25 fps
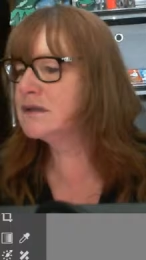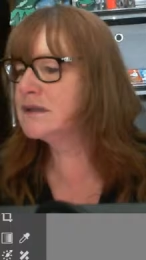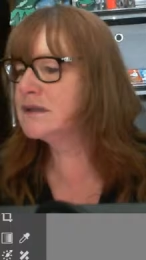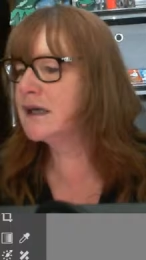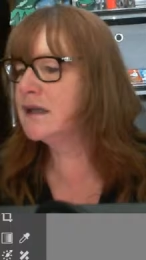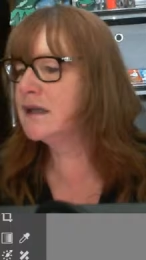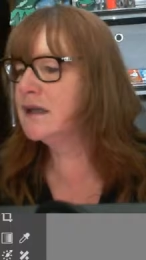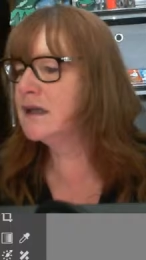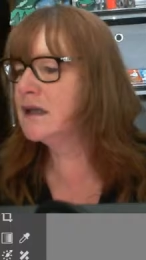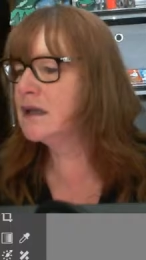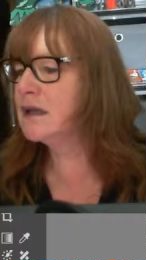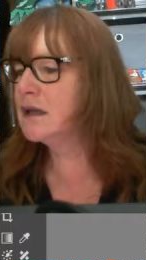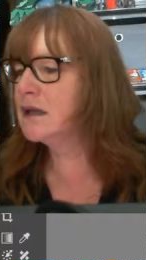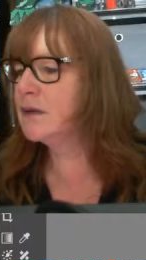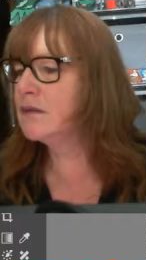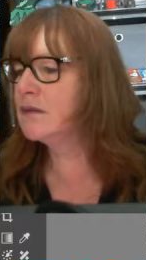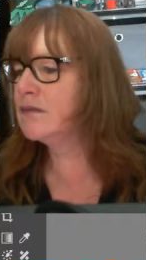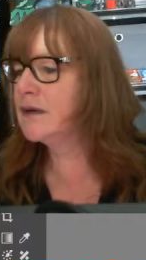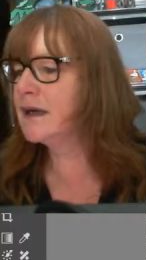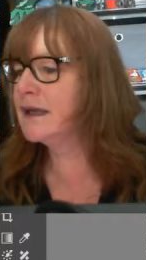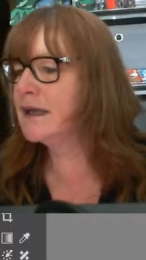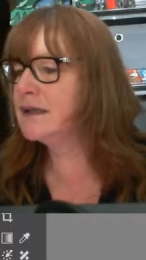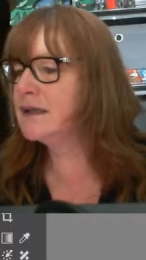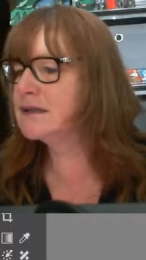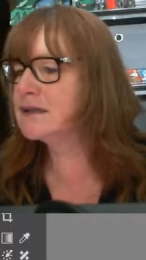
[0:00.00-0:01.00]
stay in the yellowy
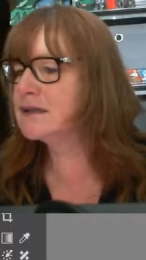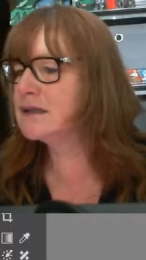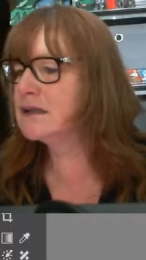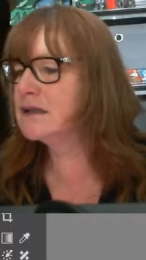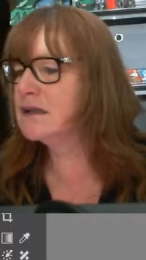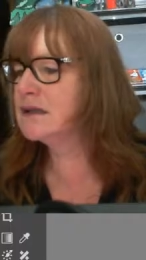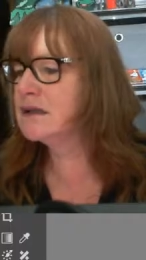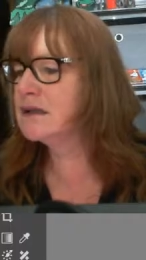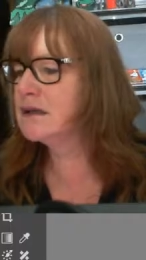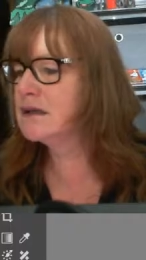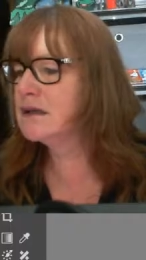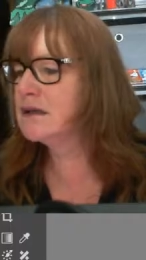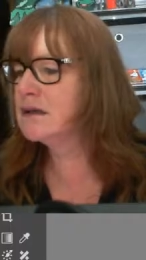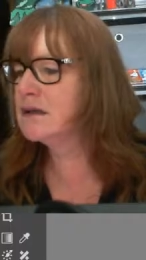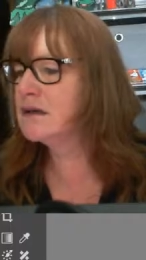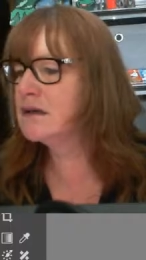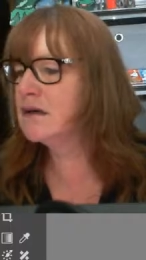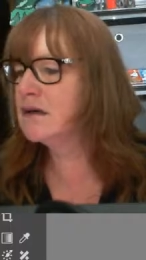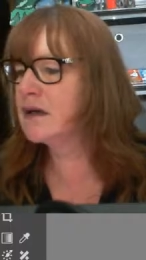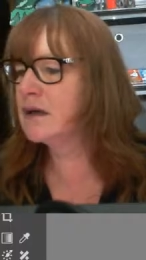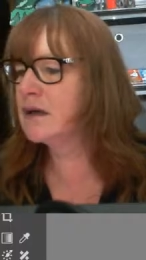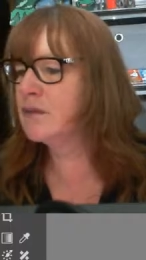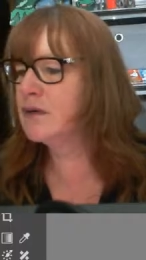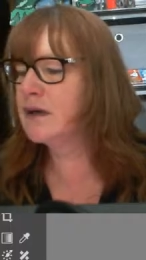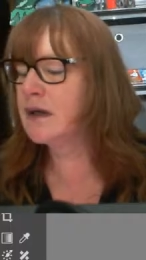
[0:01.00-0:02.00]
reds.
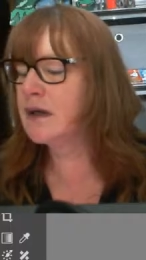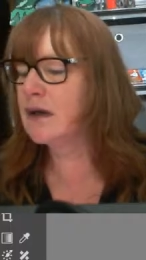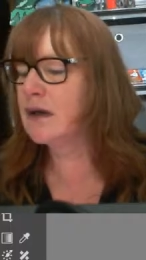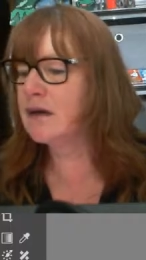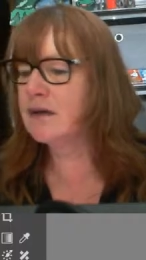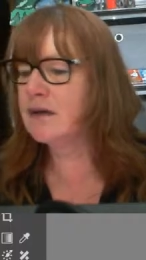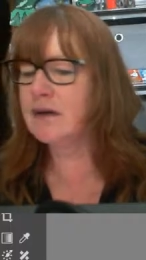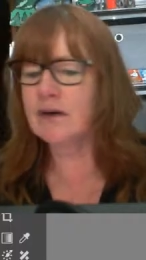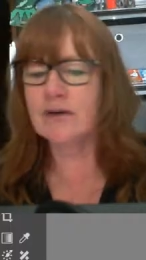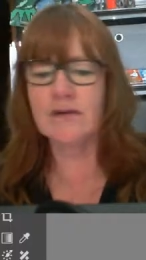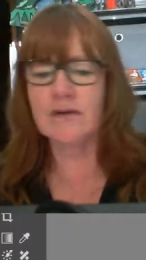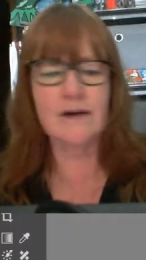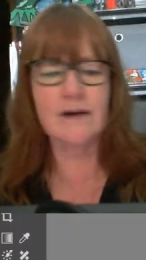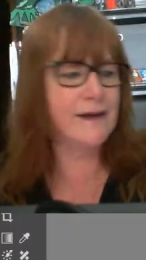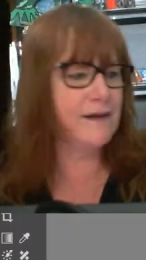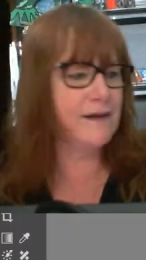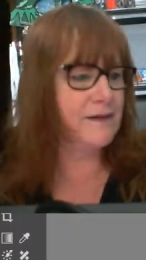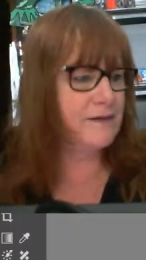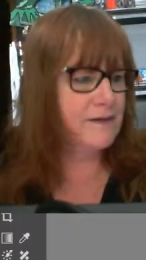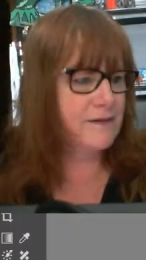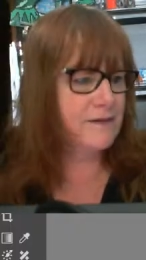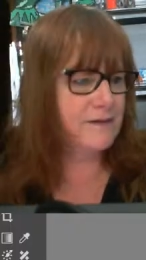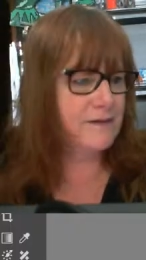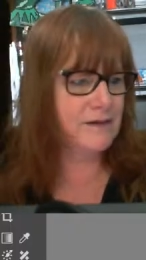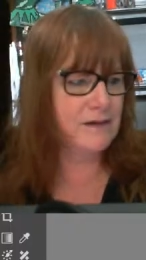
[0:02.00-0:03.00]
I don't want to go to the
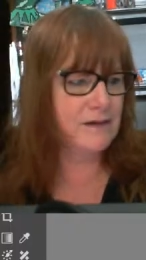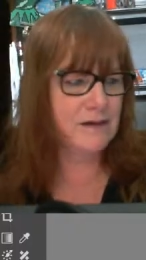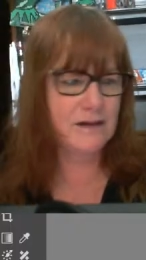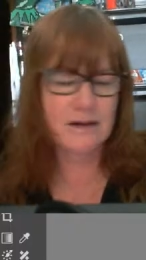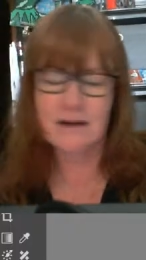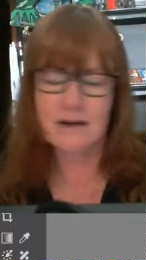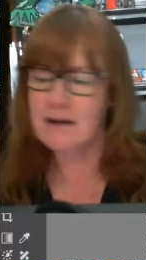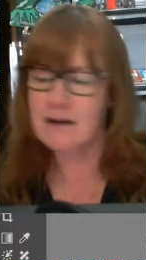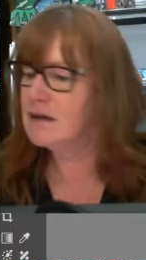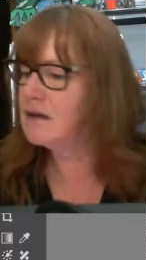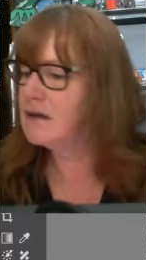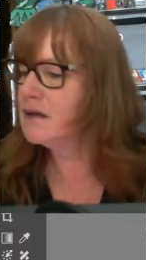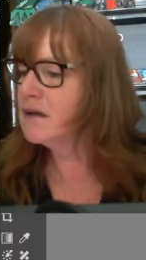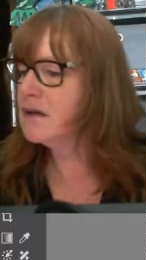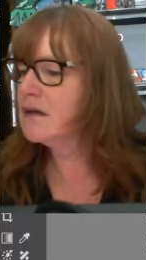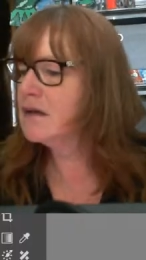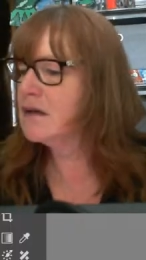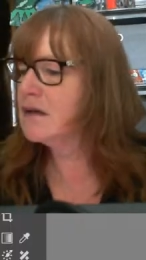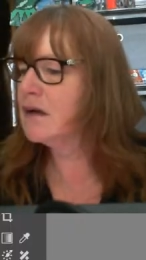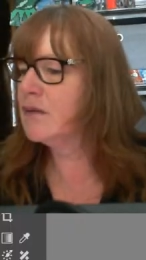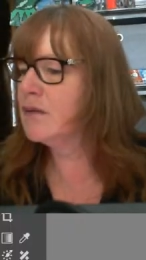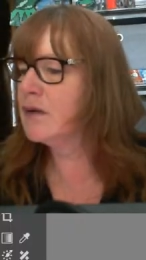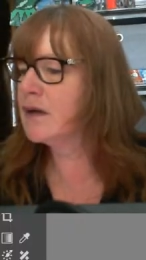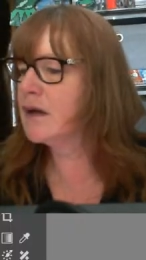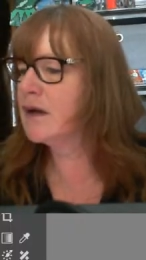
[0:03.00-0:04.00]
greens.
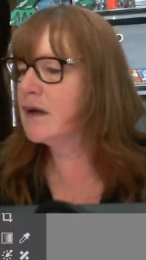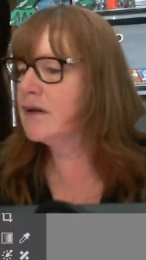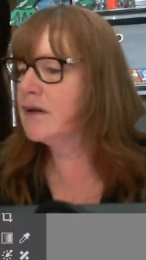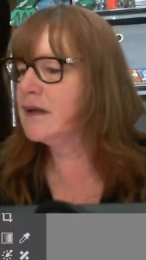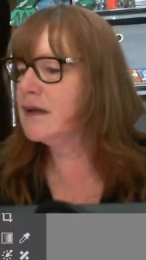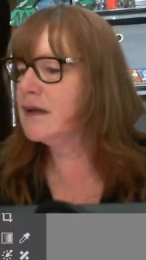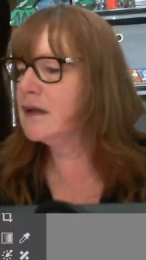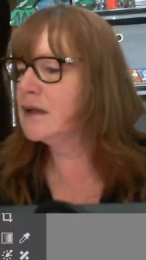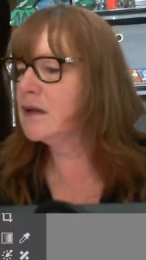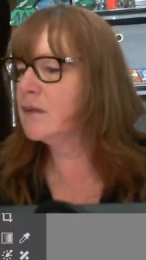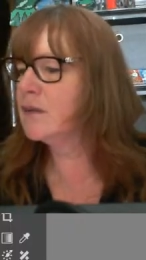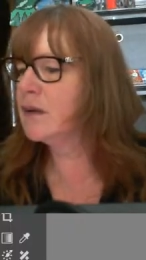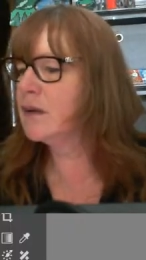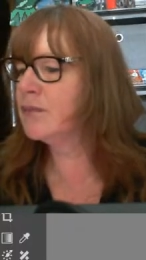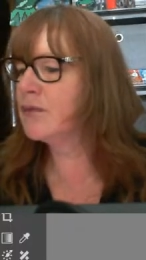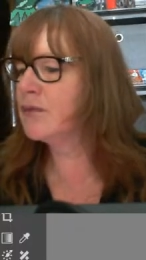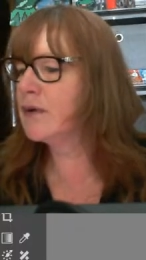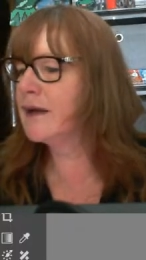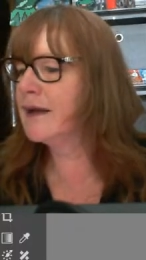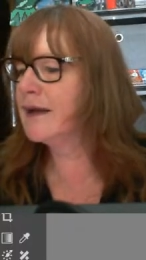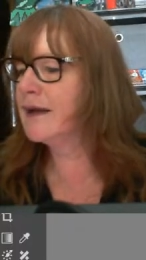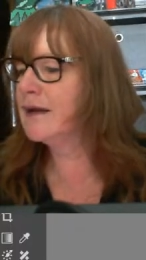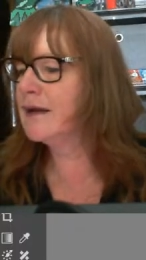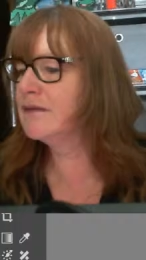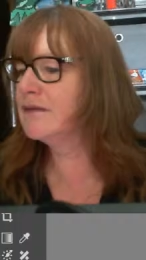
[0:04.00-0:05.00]
I want to go to the yellowy
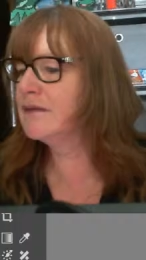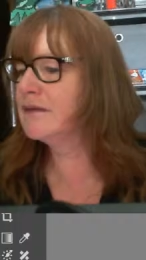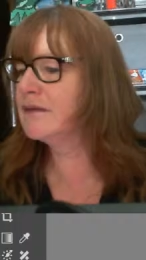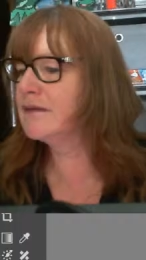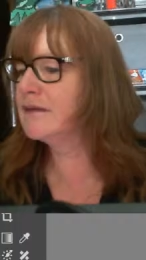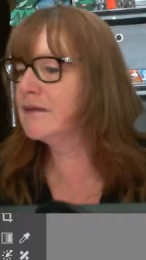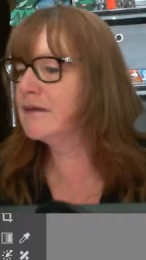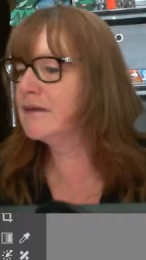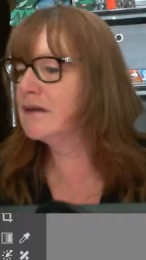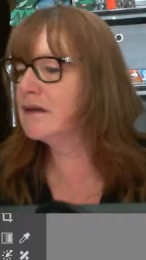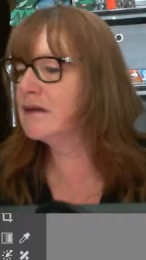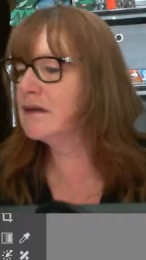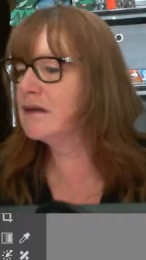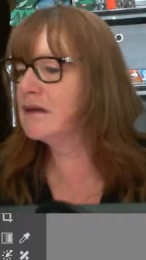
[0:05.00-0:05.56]
browns.